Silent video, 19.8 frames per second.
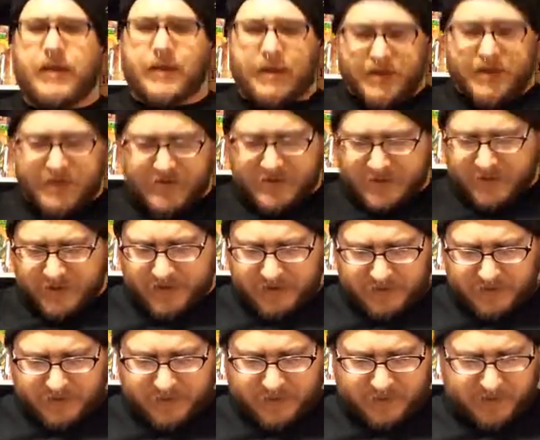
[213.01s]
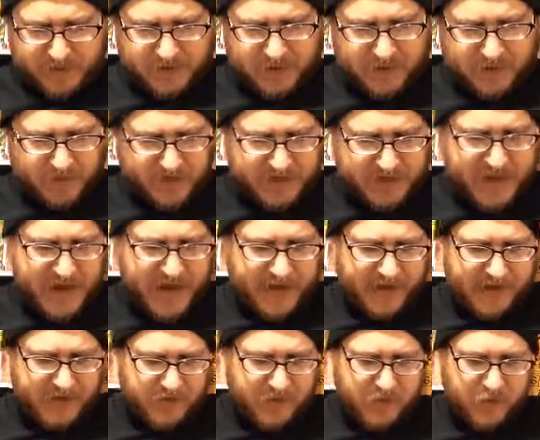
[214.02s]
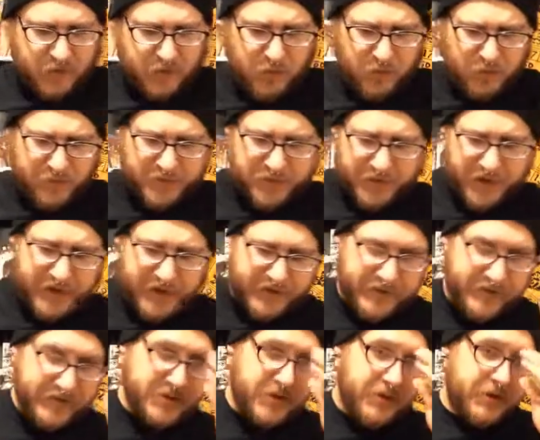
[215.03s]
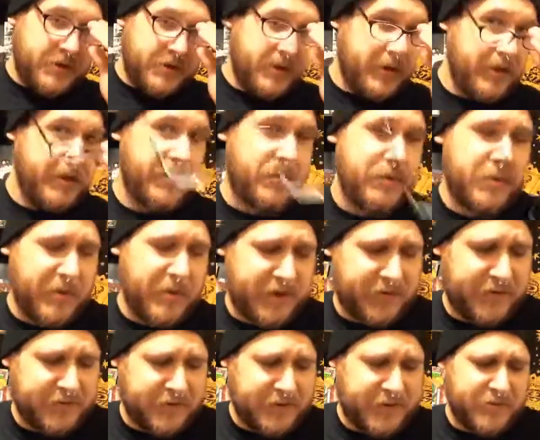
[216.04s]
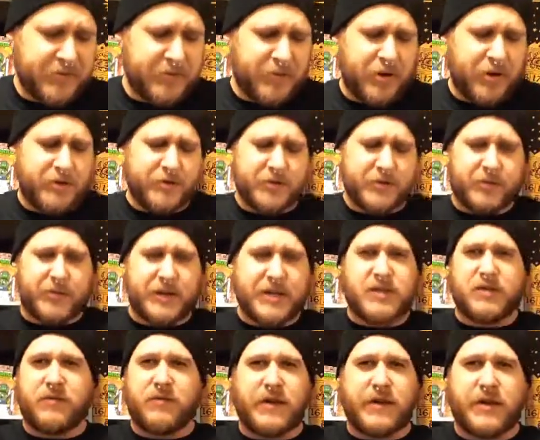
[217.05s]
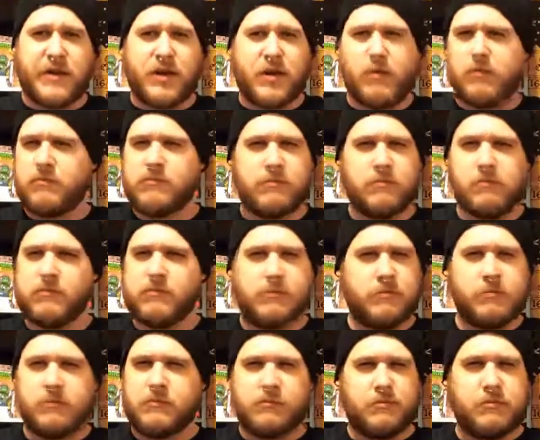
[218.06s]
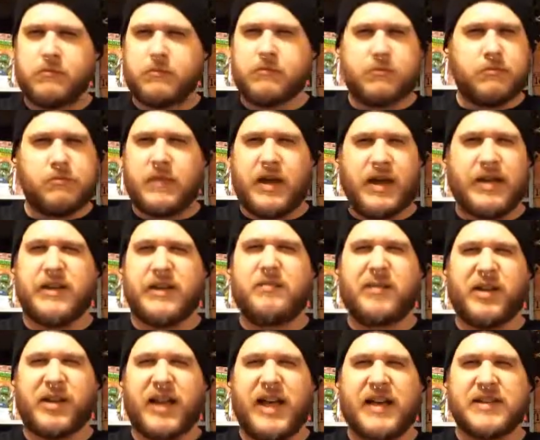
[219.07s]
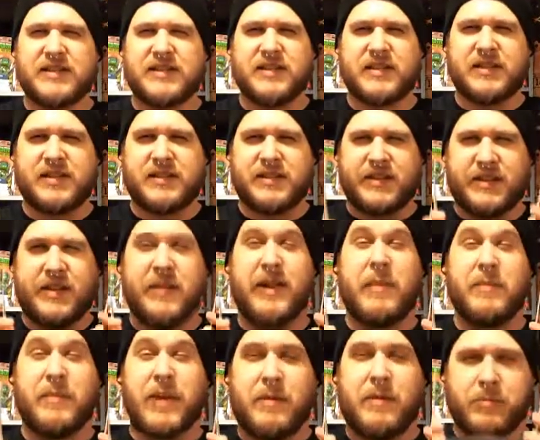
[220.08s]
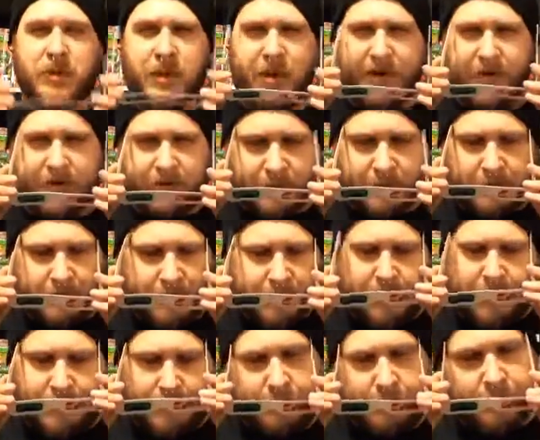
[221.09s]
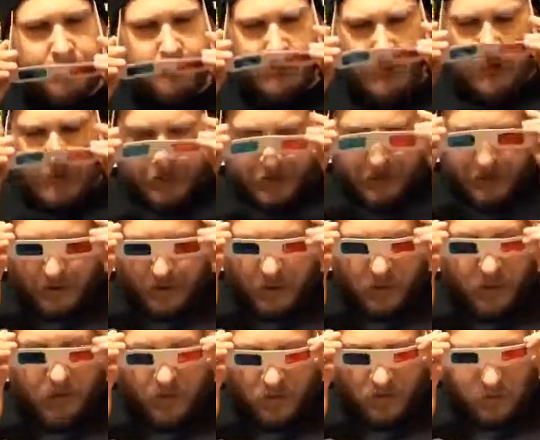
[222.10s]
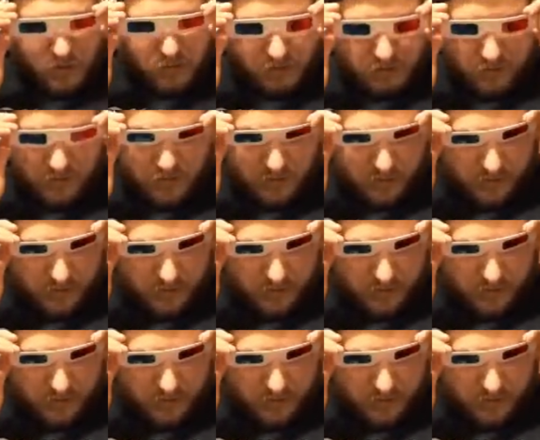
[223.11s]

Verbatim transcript: And just to be super tacky and cool, we'll try these on. Heck, we might even leave them on for the rest of the video. I need my glasses to see. I'm that blind. Oh.